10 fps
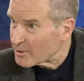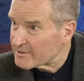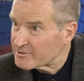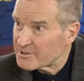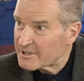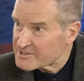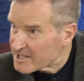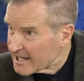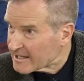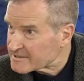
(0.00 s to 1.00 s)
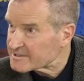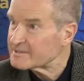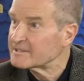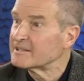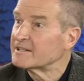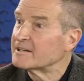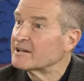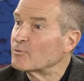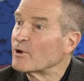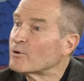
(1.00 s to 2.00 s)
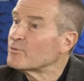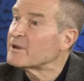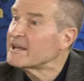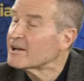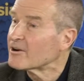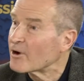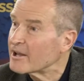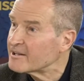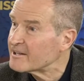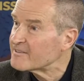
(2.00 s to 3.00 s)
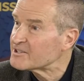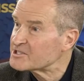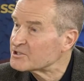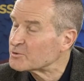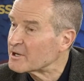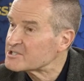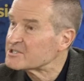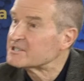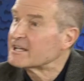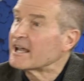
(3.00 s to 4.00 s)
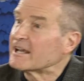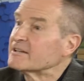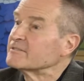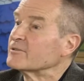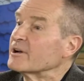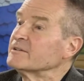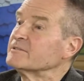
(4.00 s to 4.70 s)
even 2008, we wouldn't be here in this situation today, right?